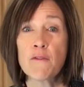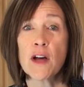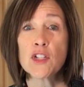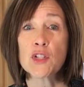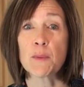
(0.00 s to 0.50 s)

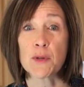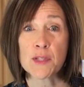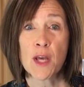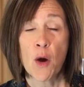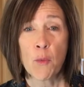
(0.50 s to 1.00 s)

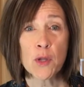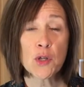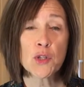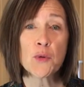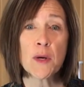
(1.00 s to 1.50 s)
vegetables, when
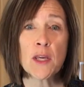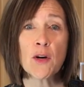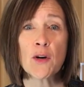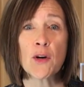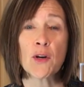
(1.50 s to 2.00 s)
you're doing
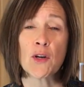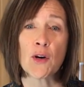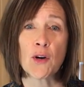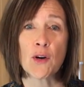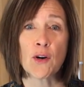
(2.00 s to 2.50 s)

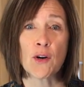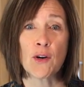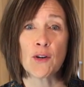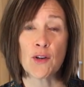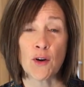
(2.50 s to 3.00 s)

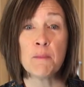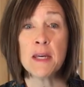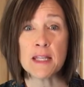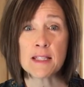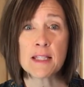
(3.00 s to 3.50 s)
your
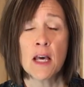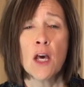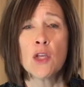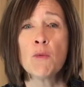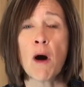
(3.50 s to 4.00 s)
meats,
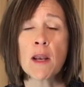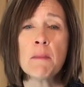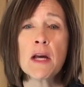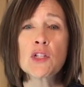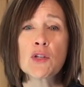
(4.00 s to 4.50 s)
you want to
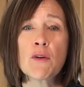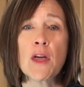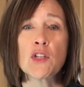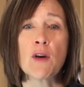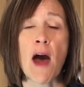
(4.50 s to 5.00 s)
make sure
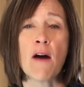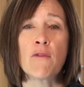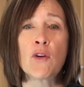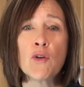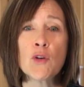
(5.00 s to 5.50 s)
that you
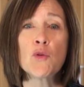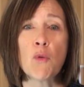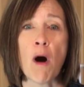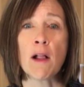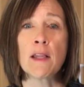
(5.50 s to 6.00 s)
have good
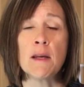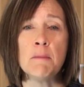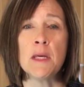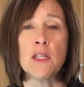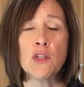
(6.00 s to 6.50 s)
quality
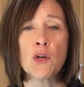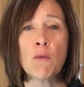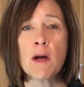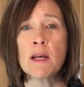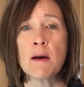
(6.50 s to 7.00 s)
meat. You don't
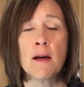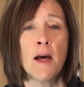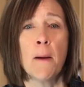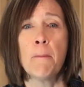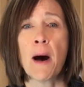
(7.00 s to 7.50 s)
want to
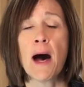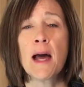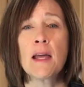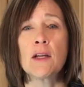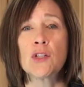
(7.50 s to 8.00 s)
buy
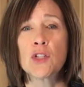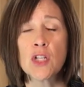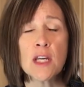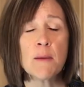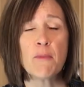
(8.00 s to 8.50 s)
a
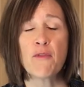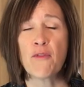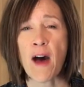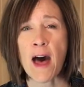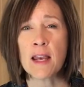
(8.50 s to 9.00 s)
cheap,
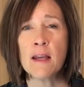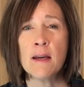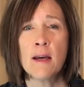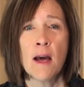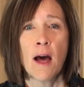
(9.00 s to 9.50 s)

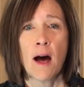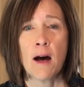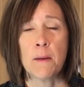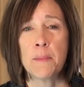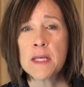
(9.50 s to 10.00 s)
fatty
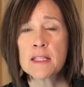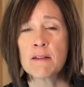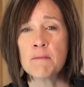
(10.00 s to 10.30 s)
piece of